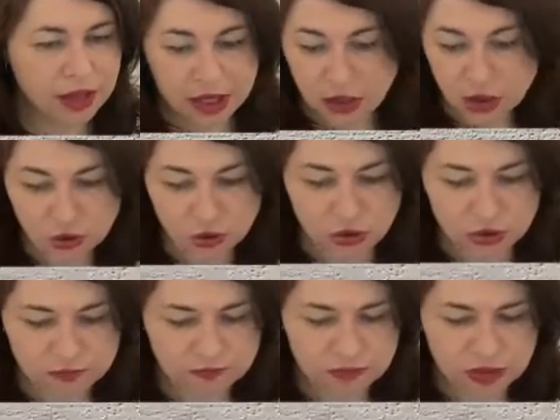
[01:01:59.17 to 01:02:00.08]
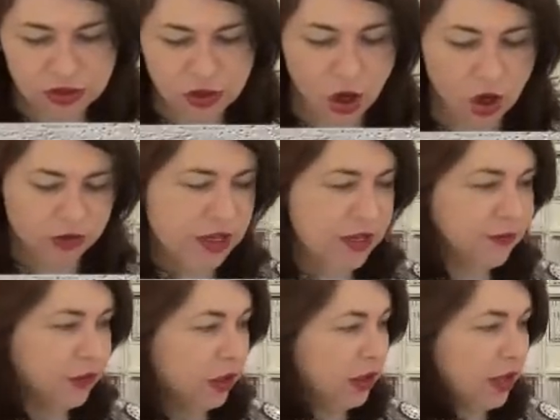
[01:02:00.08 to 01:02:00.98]
Yeah, you could. Oh,
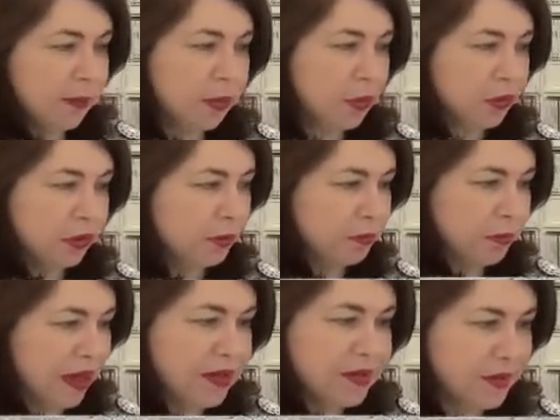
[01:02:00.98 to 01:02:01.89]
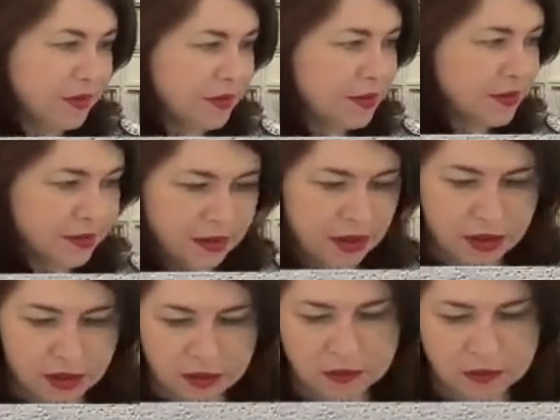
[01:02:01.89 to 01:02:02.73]
definitely keep all the pieces. Yeah, yeah.